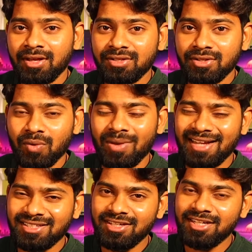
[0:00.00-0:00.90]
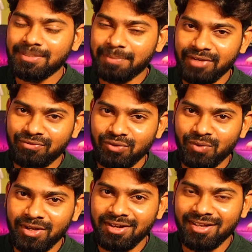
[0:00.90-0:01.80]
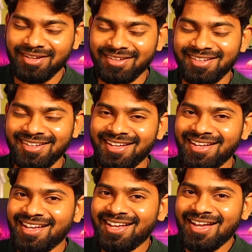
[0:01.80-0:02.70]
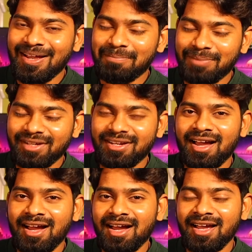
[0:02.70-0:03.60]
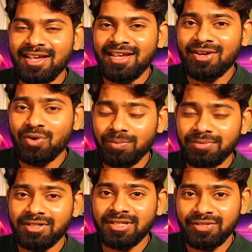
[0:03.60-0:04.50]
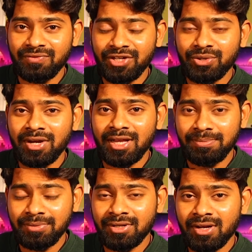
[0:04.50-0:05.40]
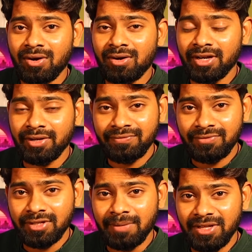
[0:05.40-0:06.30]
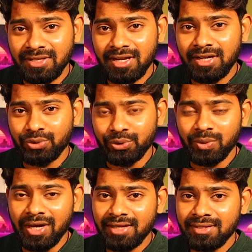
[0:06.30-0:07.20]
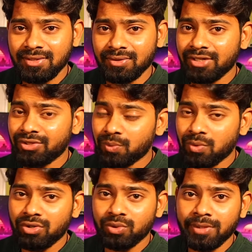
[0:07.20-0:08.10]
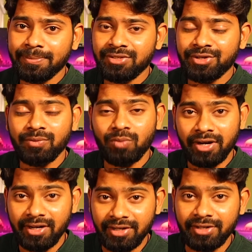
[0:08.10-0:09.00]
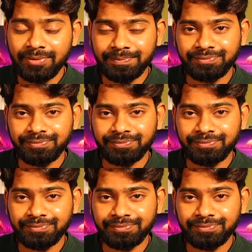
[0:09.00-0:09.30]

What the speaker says: So actually it's a painful one, but I hope that this video helps or gives some insight to you guys so that you won't do the mistake what I did.